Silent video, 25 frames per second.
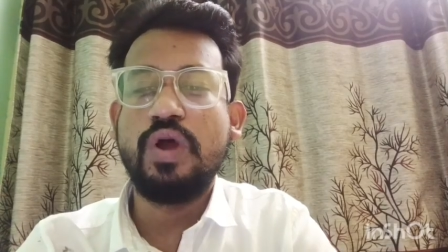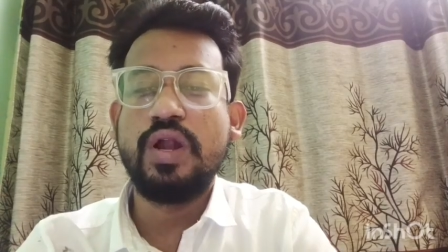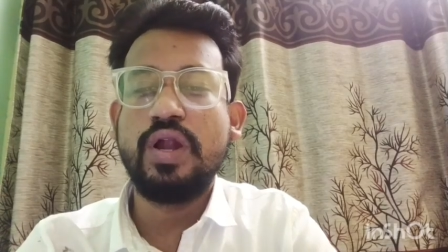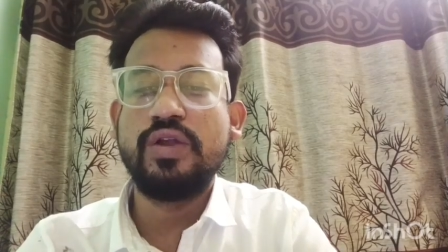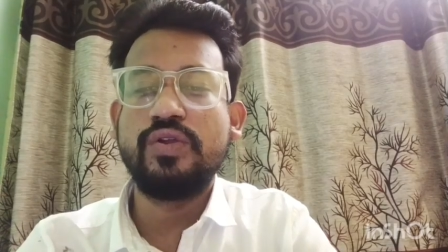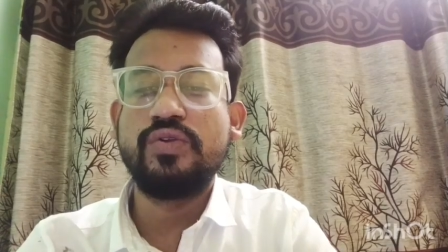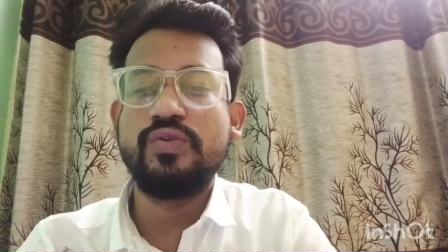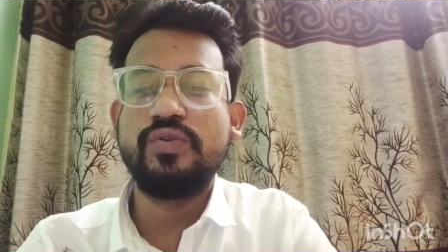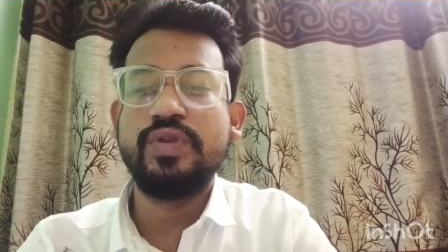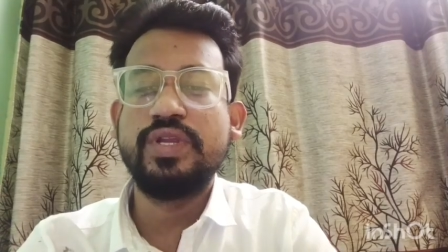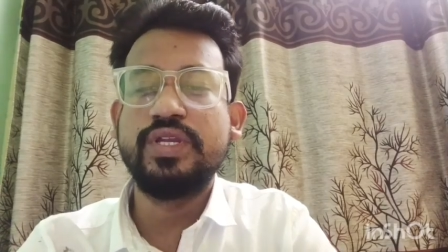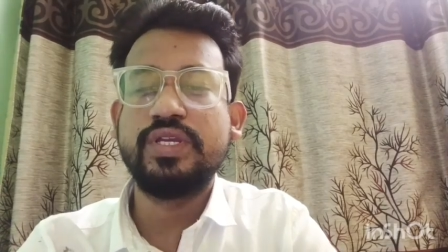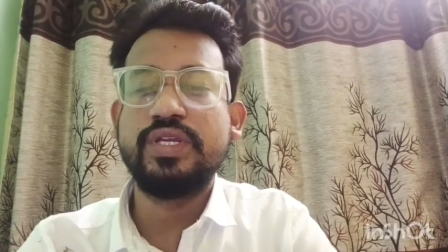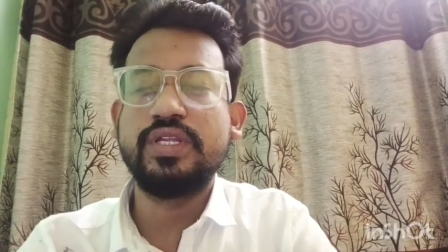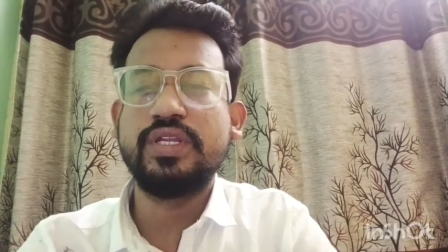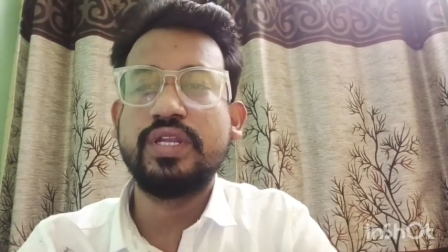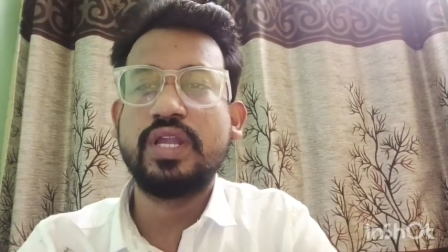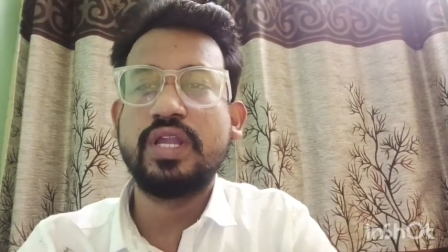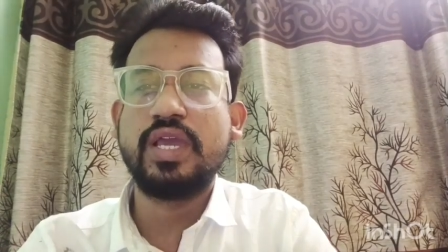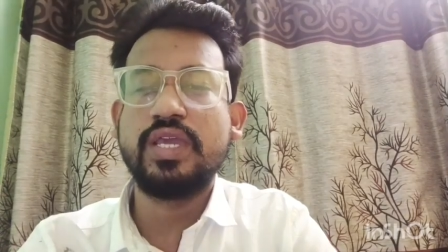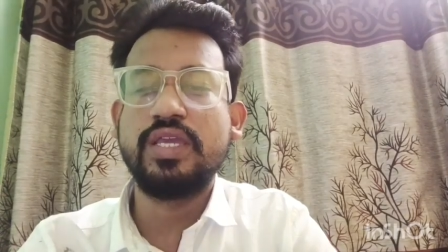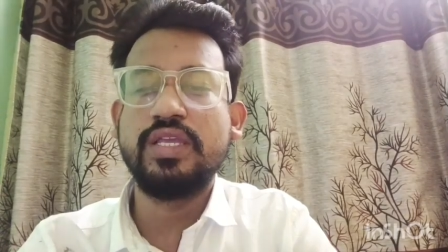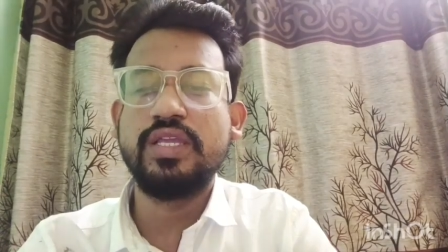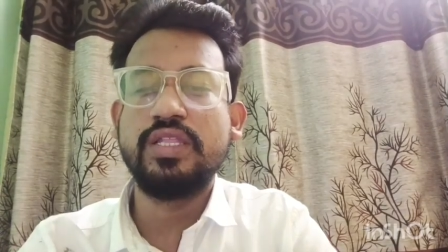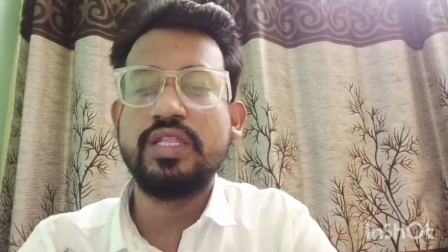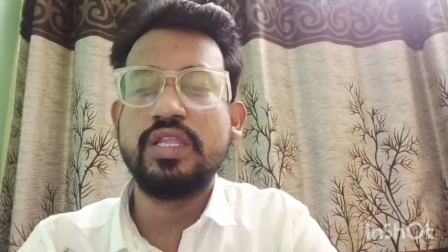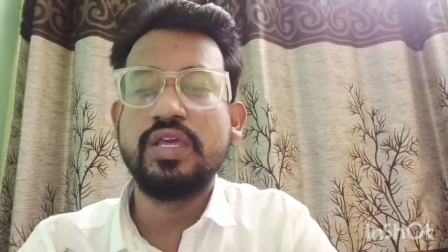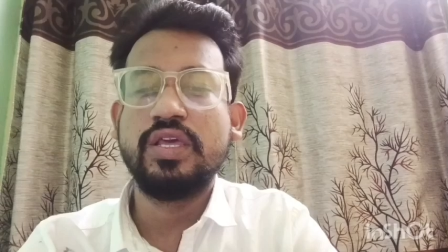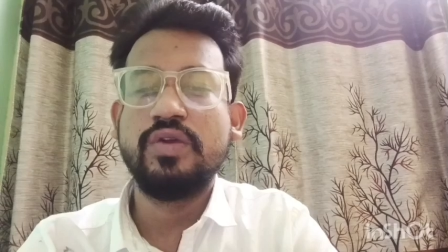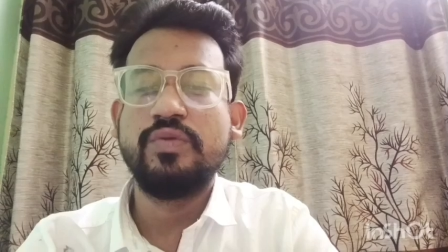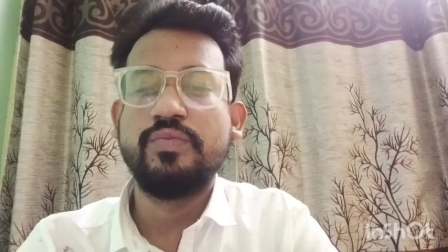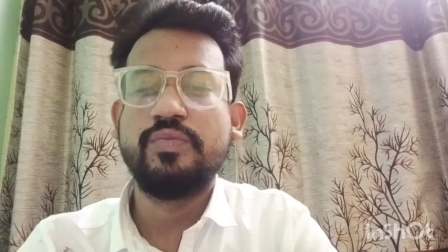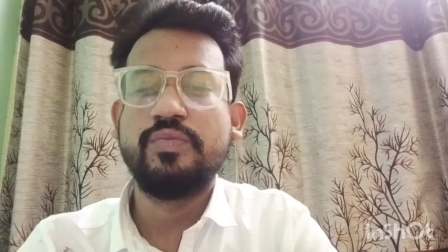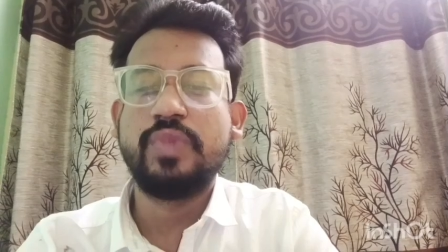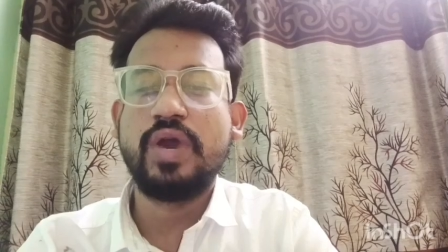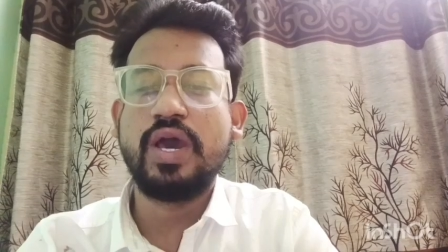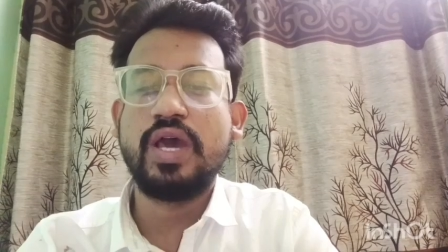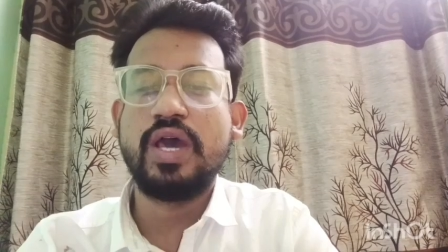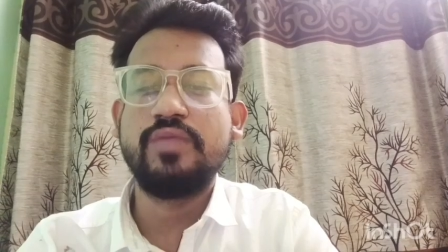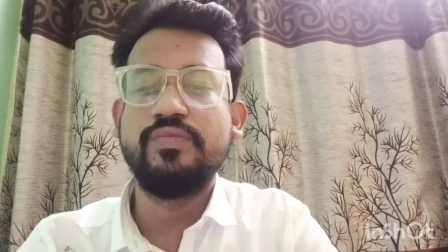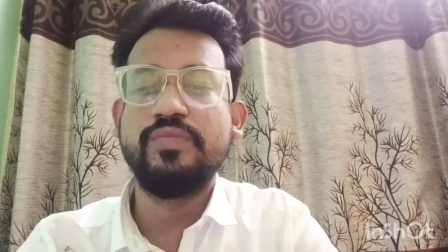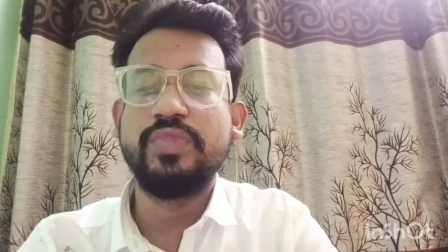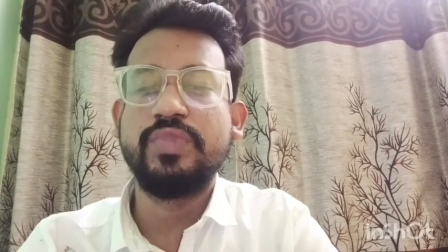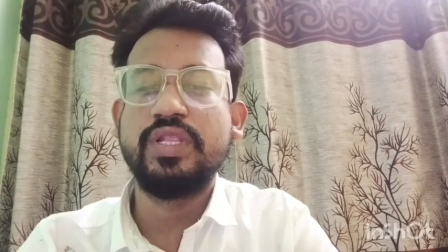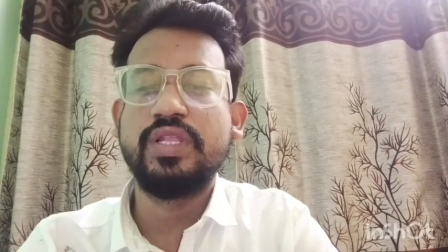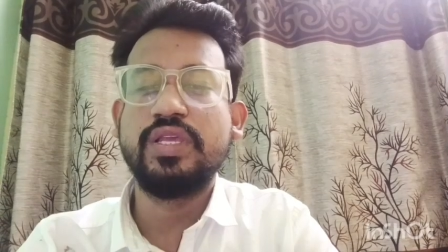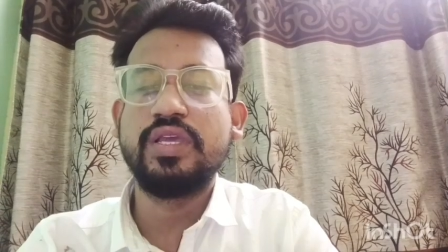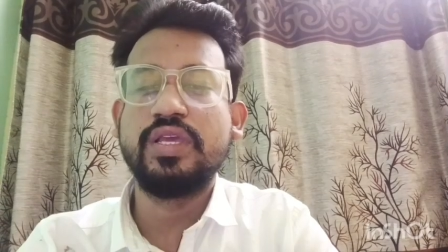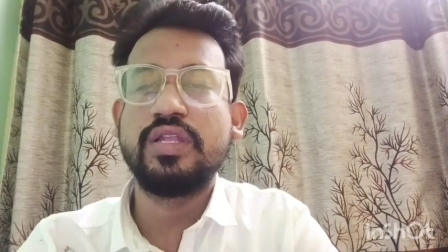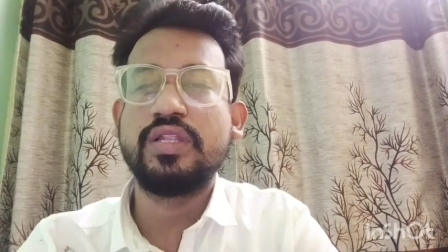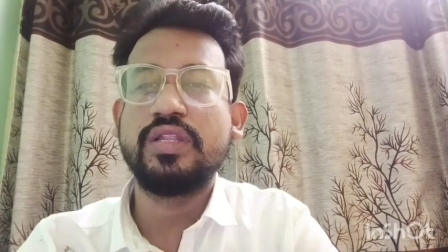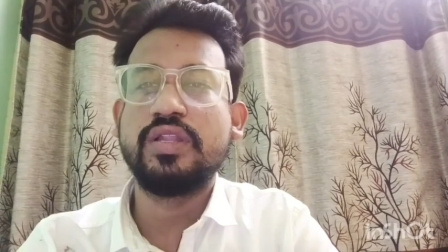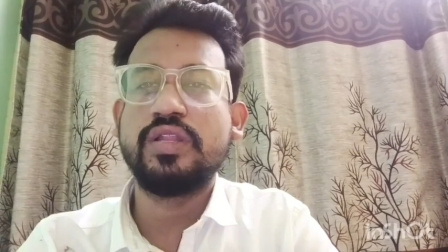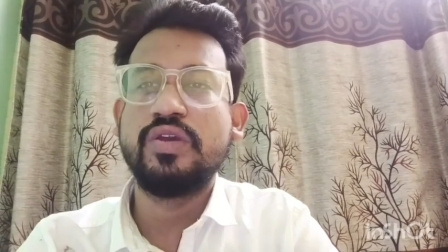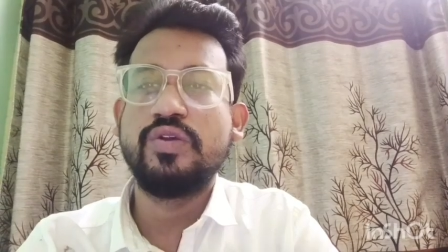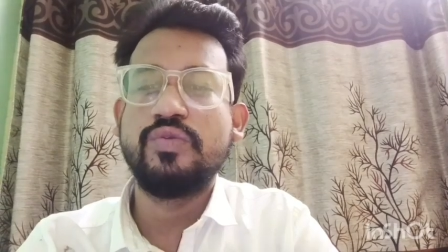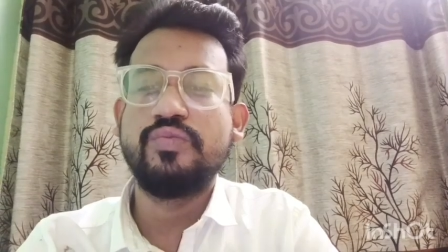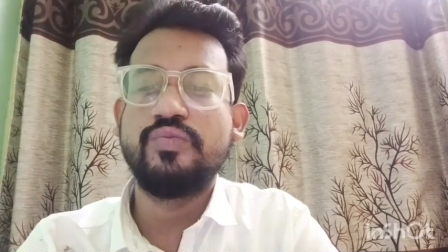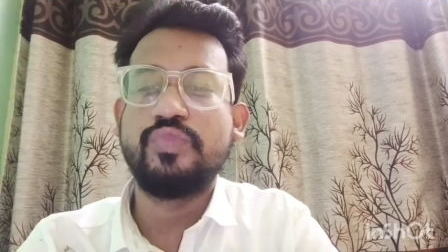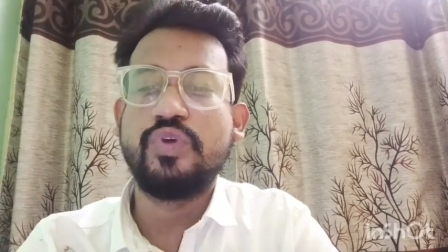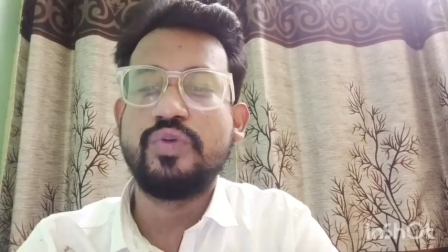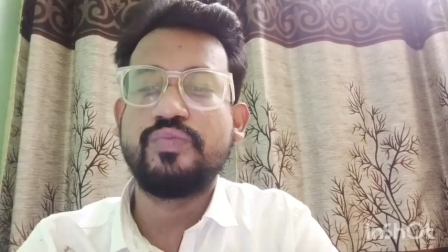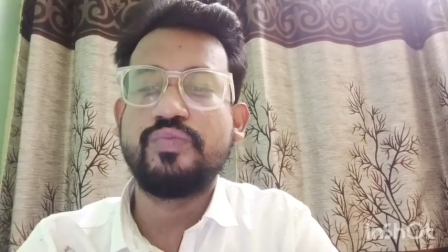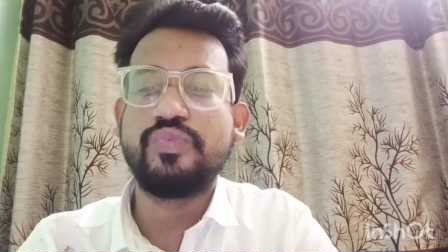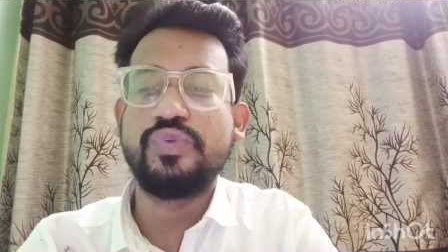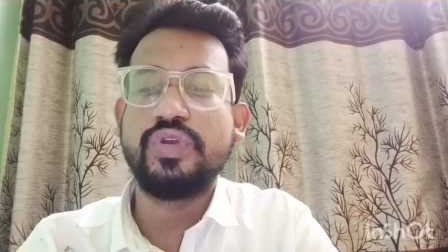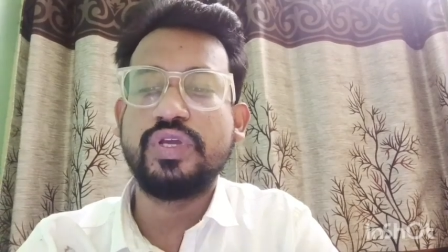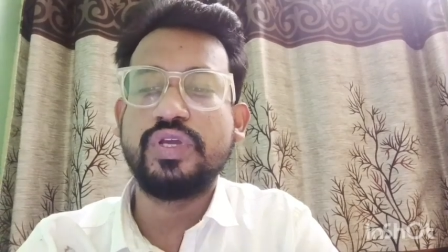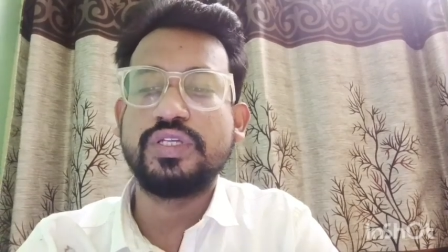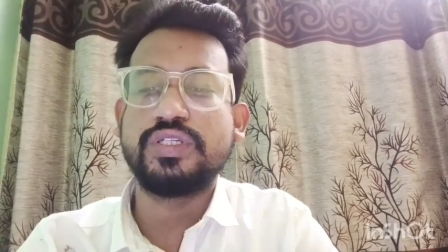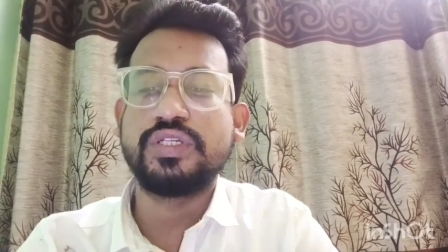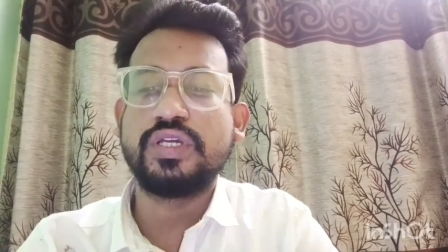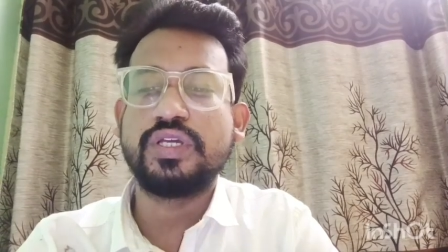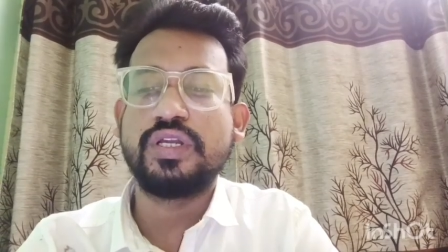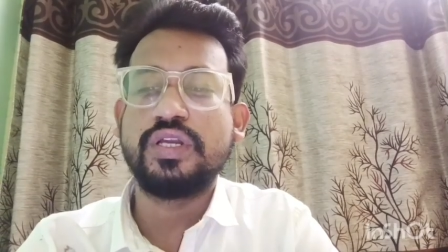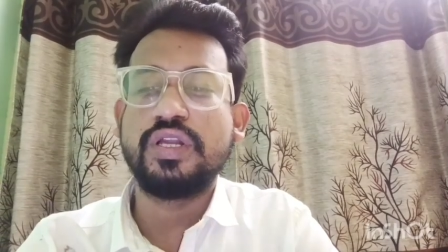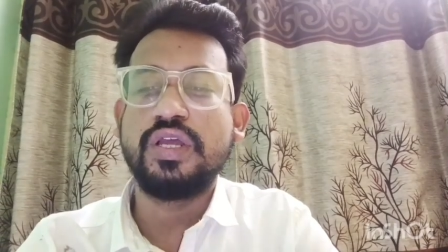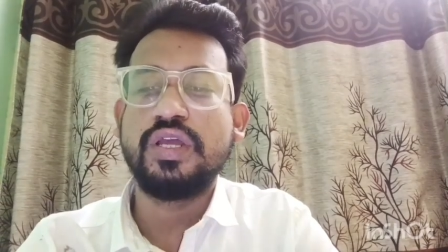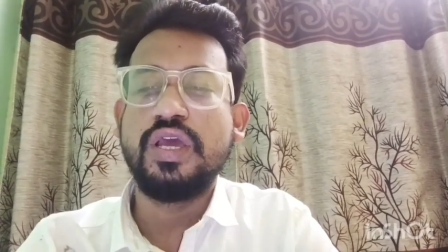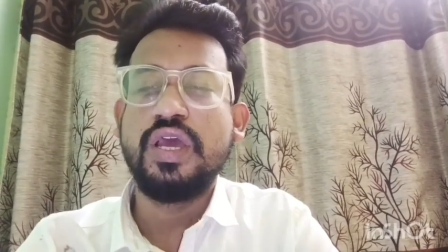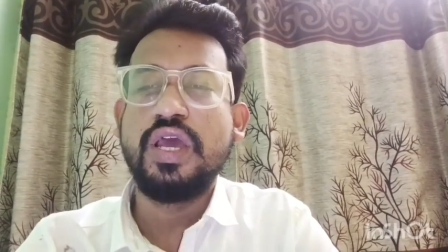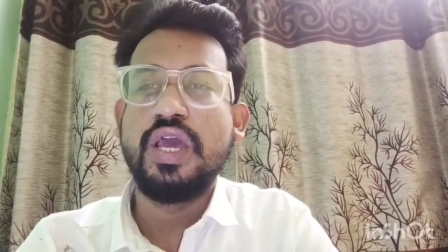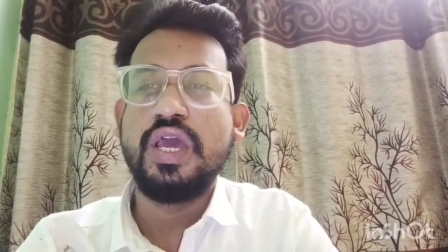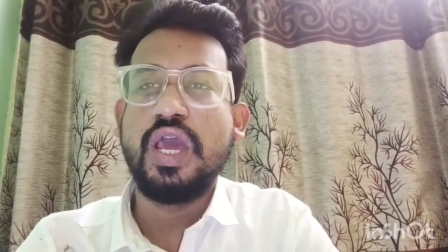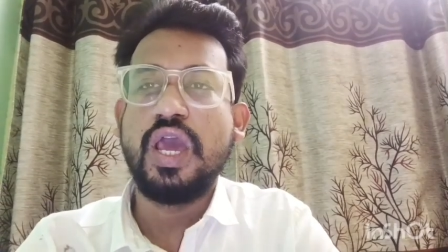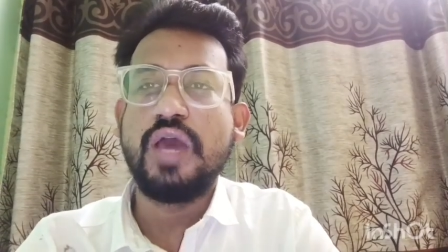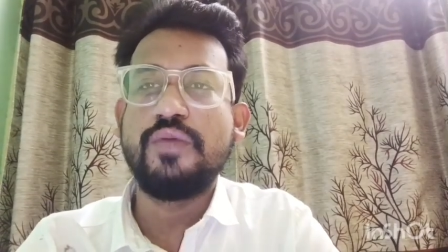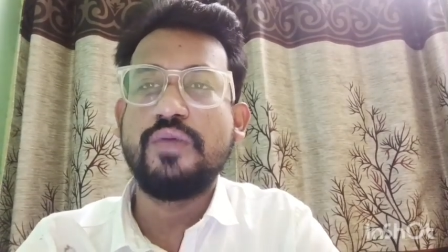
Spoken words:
129 per million population.